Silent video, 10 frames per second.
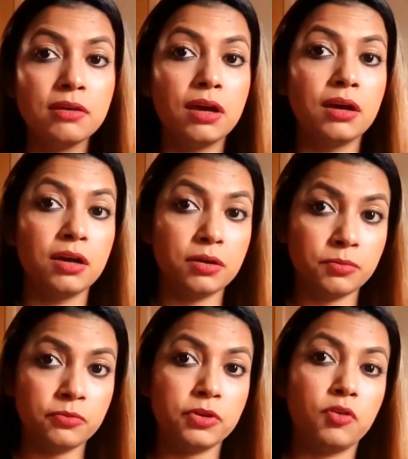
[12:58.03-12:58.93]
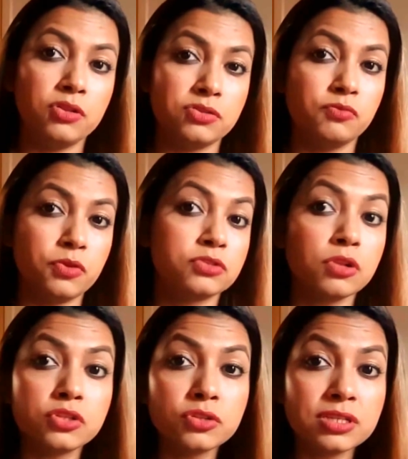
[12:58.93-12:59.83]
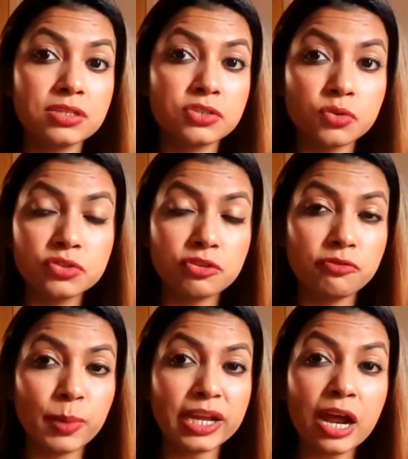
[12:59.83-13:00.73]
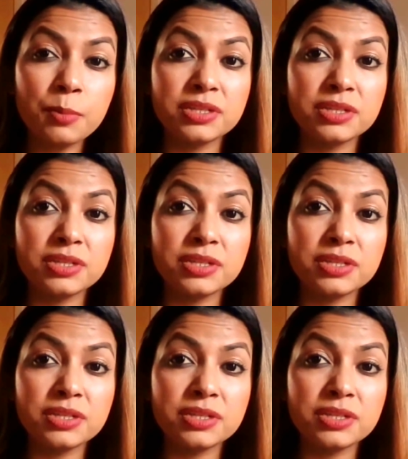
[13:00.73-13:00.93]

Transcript: was also the source of my carb,